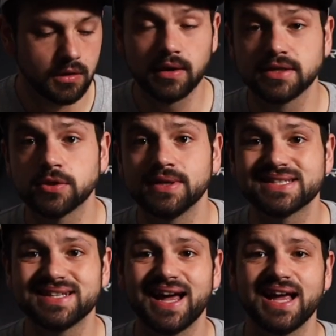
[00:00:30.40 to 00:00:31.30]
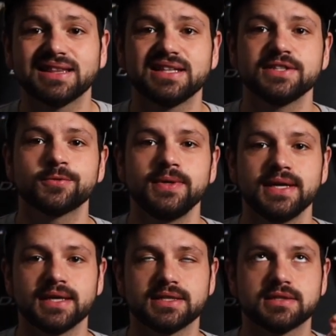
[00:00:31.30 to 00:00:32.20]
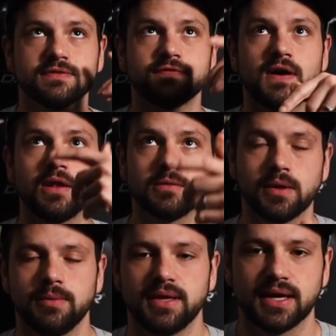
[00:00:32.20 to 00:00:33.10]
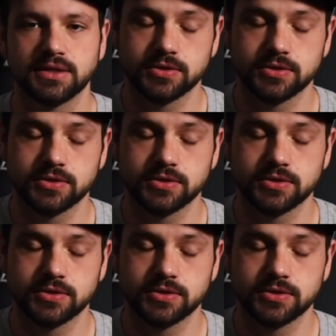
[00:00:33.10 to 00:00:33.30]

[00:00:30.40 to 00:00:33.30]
Okay, so it's not this week, it's the following weekend.